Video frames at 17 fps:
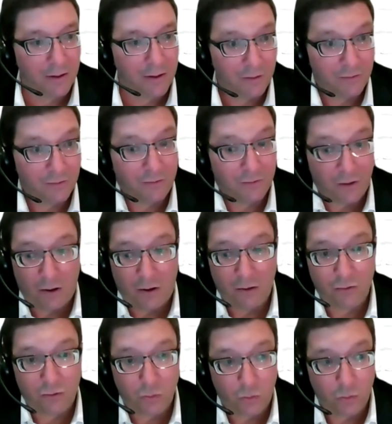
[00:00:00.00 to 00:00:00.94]
is it's
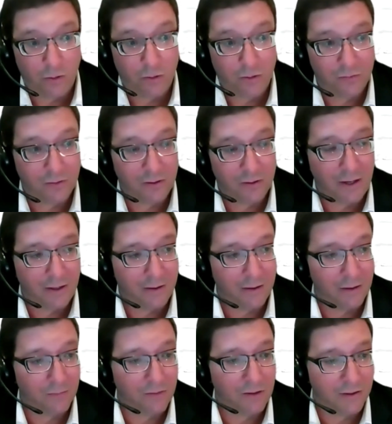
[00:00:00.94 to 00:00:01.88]
all towards the
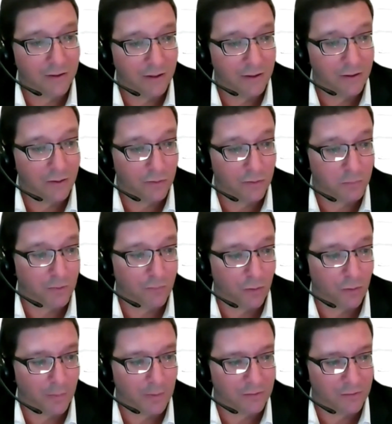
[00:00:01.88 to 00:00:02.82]
idea of continuous
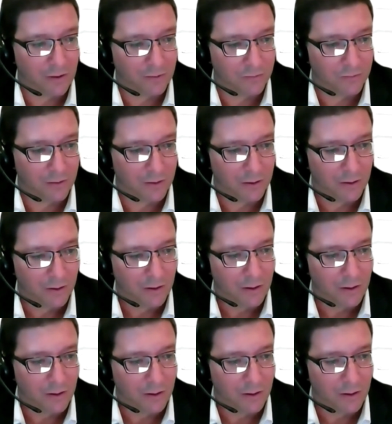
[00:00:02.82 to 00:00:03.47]
performance testing,